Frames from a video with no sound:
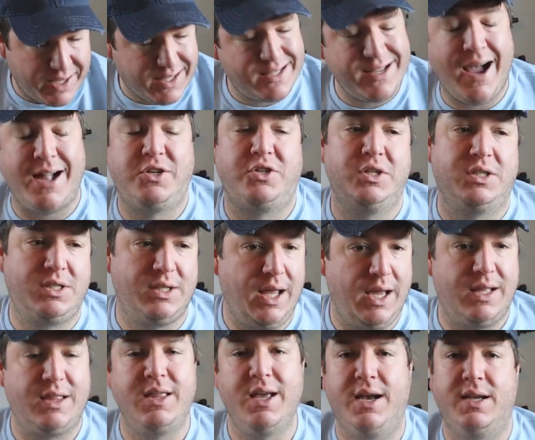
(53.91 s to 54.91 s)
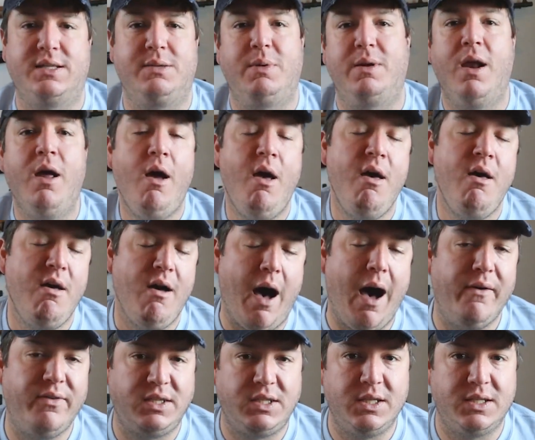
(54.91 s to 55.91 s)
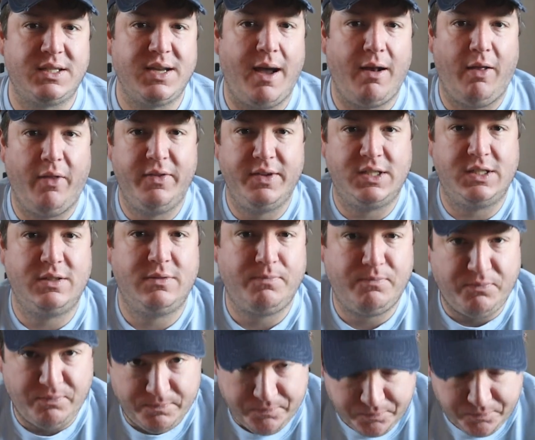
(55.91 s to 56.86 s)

It's not just like this. I mean, obviously the title of this